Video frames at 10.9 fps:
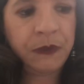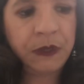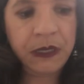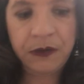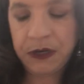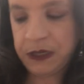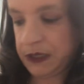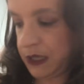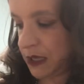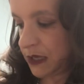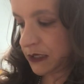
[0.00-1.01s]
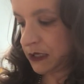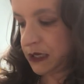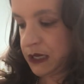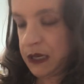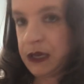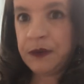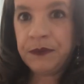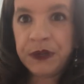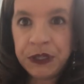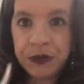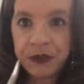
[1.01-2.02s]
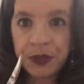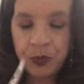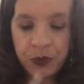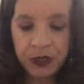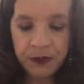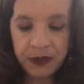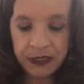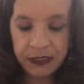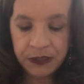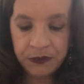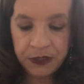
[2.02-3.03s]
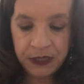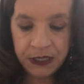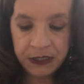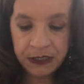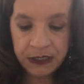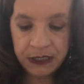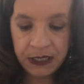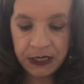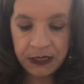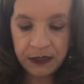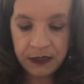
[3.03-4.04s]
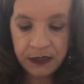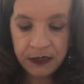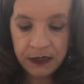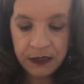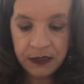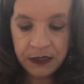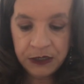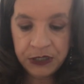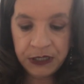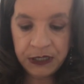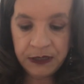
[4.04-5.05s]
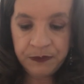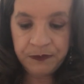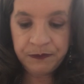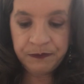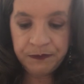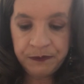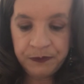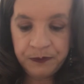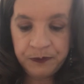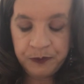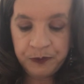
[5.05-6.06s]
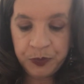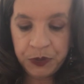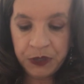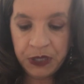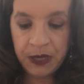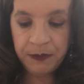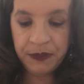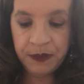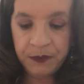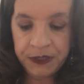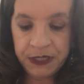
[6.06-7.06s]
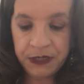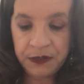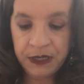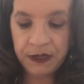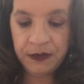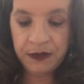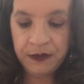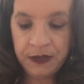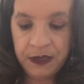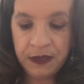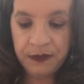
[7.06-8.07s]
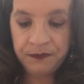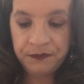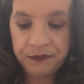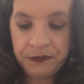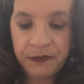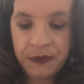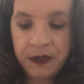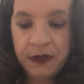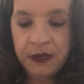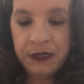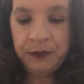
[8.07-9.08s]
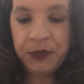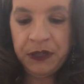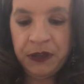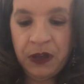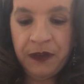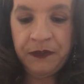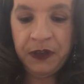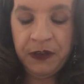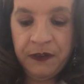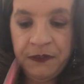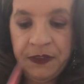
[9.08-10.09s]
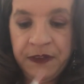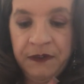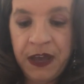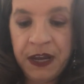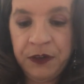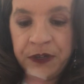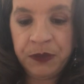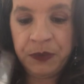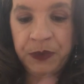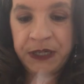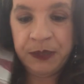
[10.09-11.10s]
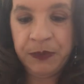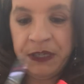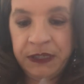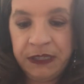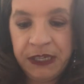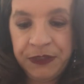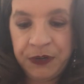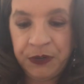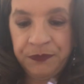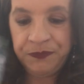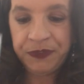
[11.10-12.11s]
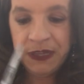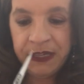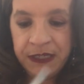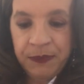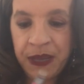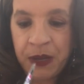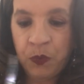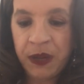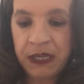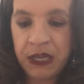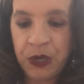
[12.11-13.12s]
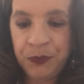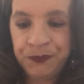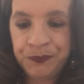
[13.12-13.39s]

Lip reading: Get rid of that. I'm going to use the point of my scissors again just to kind of gently pull up what's under it, to peel it off of the vinyl, because we want it to be see-through to make a window.